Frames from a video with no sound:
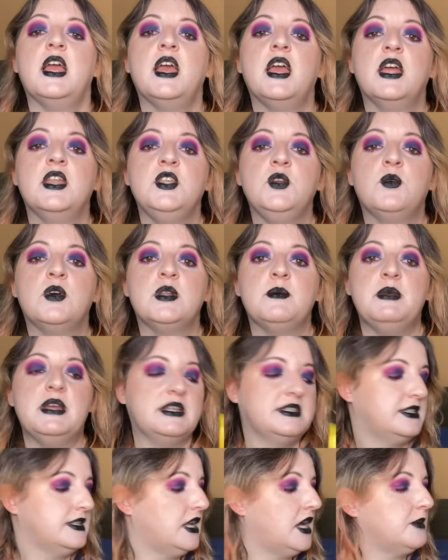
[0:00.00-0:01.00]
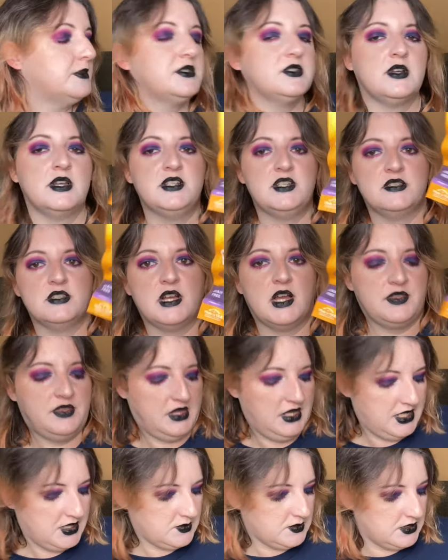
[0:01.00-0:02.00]
And you wanna mix it up, so I just got
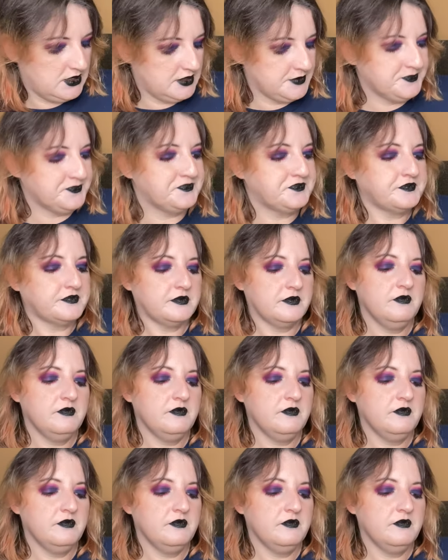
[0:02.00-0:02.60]
these ones.